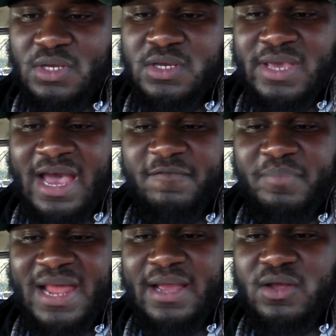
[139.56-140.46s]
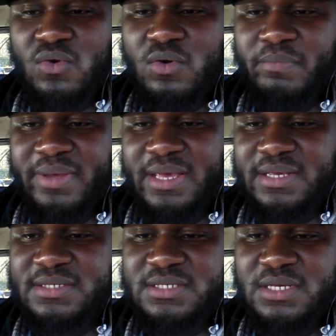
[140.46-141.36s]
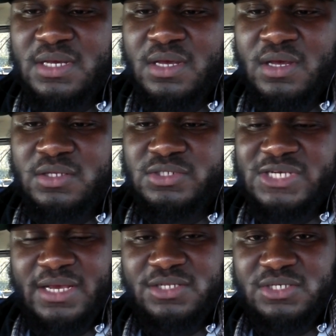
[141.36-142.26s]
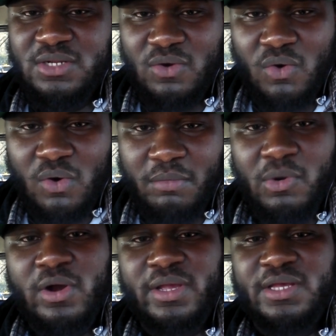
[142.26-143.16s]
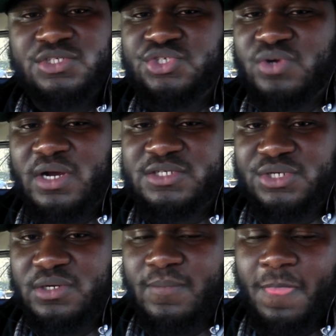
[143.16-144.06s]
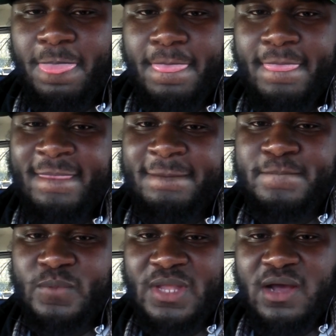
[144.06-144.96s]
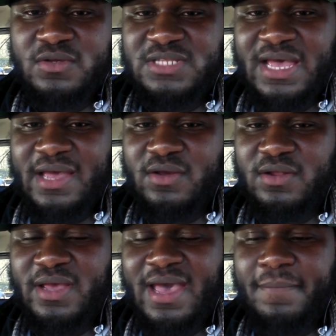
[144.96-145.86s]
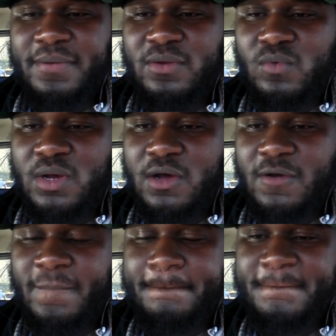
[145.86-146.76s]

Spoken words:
you have black-owned banks changing the whole mortgage structure. How is that going to happen? Well,